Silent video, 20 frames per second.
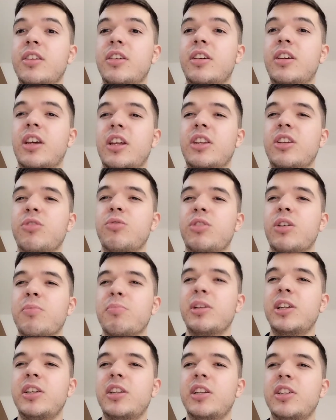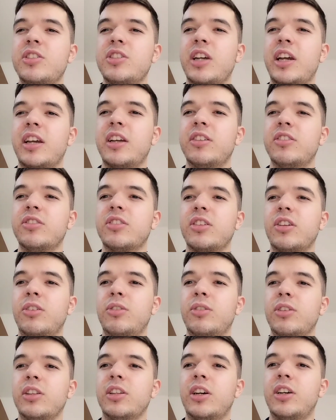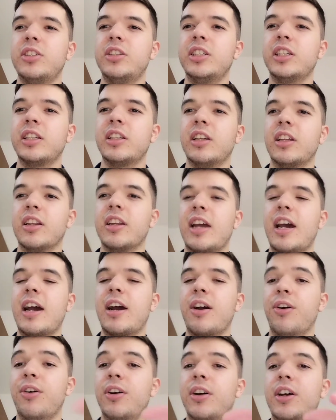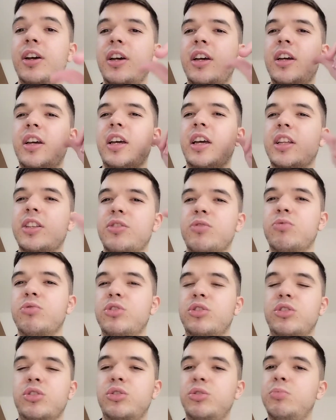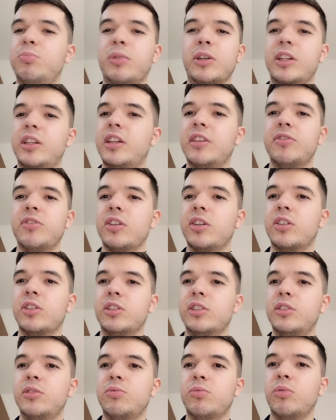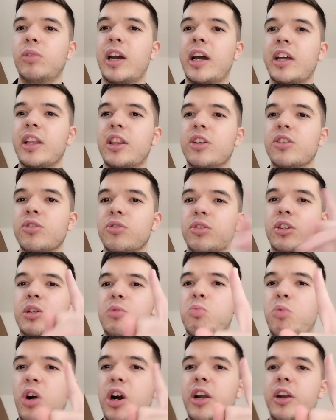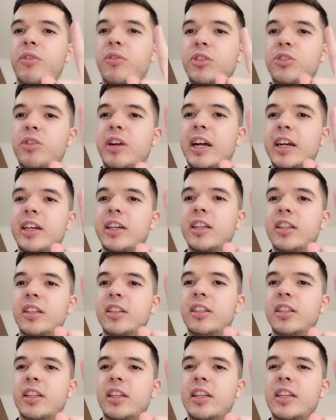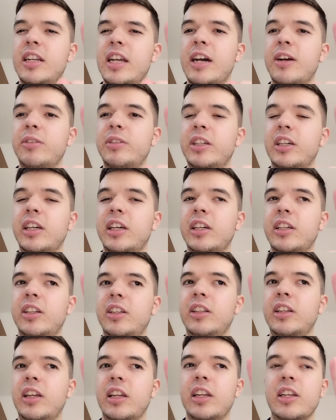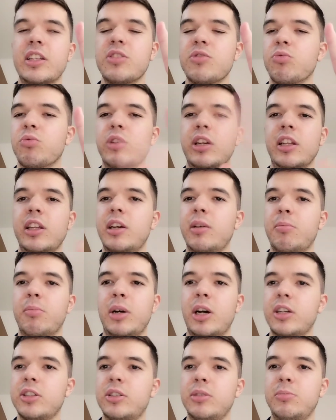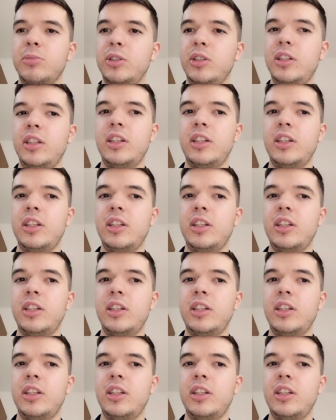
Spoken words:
can you completely change the whole logic that now it's super difficult where there's only one dragon now to kill and it's really impossible?